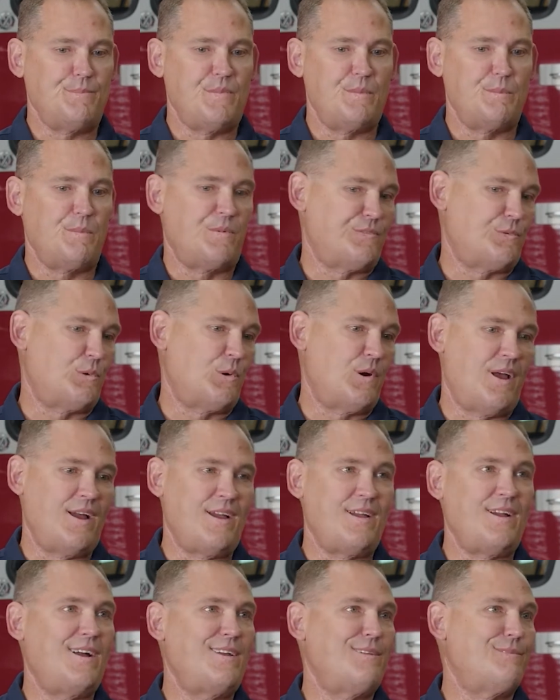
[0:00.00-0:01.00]
before I
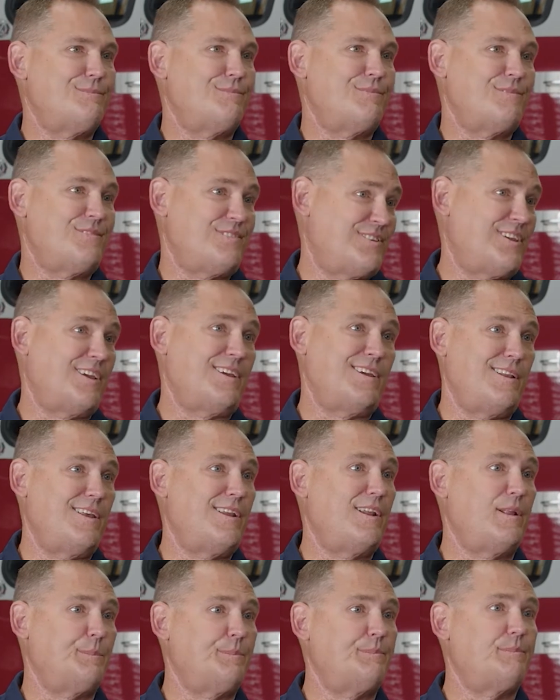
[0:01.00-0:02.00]
got sick and
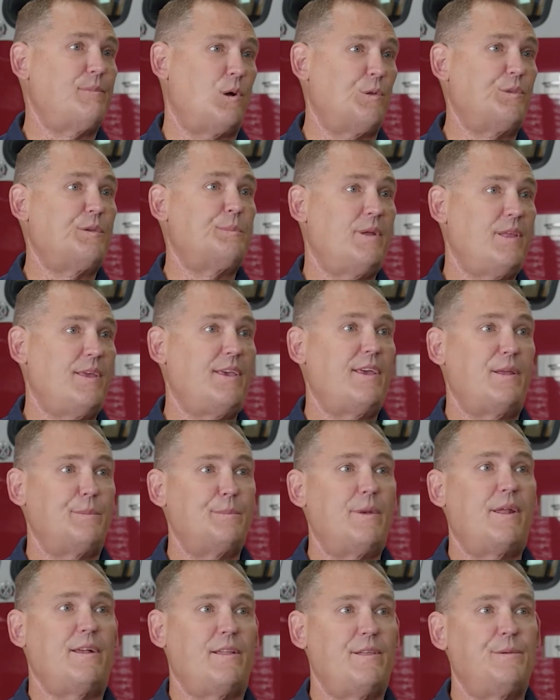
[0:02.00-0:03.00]
ended up ultimately getting
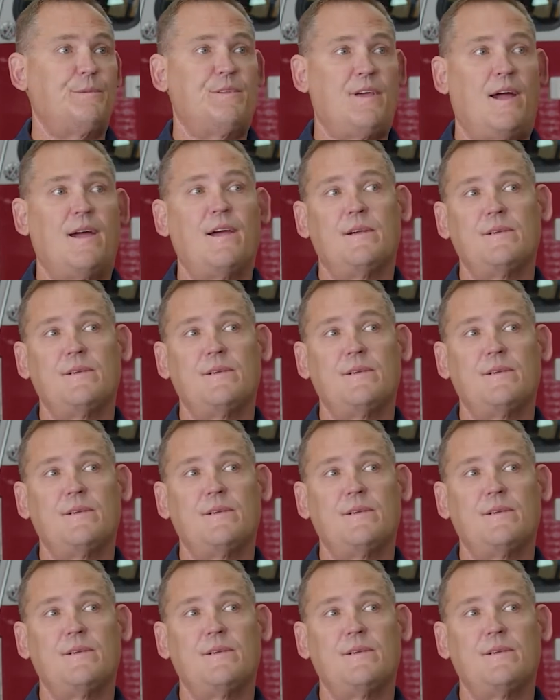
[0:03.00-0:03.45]
medically retired.